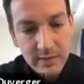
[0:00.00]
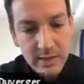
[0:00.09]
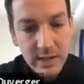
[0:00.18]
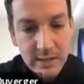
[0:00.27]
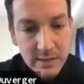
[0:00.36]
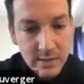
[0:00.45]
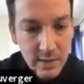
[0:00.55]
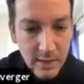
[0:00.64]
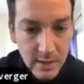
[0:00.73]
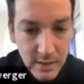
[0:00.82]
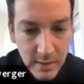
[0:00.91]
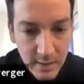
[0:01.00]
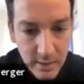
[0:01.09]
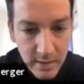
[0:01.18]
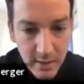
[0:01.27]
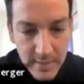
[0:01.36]
6.
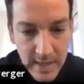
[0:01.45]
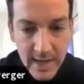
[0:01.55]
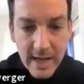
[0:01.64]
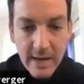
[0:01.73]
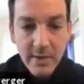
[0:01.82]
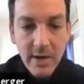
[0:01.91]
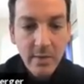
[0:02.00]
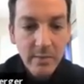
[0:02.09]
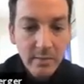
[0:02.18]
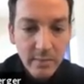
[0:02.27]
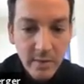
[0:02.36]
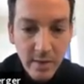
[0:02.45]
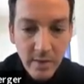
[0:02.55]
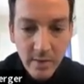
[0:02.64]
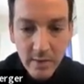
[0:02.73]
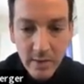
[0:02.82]
Yay, here we go.
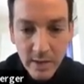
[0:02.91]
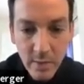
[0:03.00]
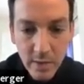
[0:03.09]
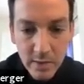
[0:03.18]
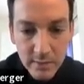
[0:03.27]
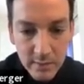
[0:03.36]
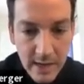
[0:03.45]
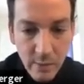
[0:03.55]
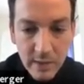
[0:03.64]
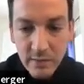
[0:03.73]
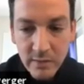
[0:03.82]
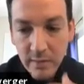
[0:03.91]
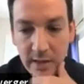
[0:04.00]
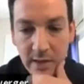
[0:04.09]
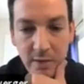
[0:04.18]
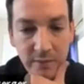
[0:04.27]
So it worked. I returned
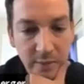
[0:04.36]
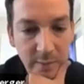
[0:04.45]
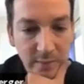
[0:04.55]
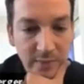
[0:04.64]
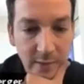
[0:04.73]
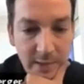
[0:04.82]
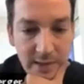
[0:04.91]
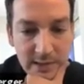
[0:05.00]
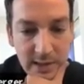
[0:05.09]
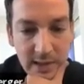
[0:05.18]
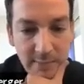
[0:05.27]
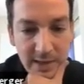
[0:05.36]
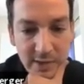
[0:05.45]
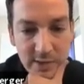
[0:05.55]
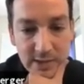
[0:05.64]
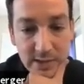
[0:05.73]
the error from Firebase. The email
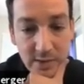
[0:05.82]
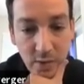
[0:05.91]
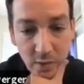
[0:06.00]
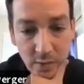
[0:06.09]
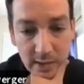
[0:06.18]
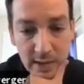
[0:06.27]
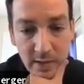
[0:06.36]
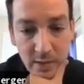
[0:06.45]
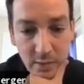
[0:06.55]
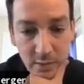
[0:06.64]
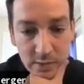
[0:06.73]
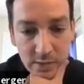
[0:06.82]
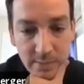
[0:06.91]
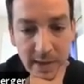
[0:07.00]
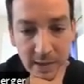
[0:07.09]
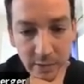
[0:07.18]
address is already in use
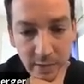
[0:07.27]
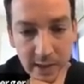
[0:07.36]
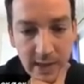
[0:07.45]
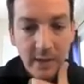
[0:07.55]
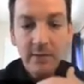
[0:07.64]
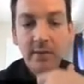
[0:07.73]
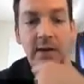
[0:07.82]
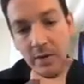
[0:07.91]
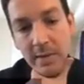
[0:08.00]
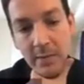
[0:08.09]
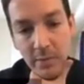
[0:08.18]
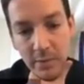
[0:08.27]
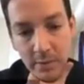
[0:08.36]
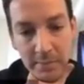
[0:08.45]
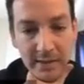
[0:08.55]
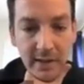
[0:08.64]
by another account. You might
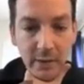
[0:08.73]
want to make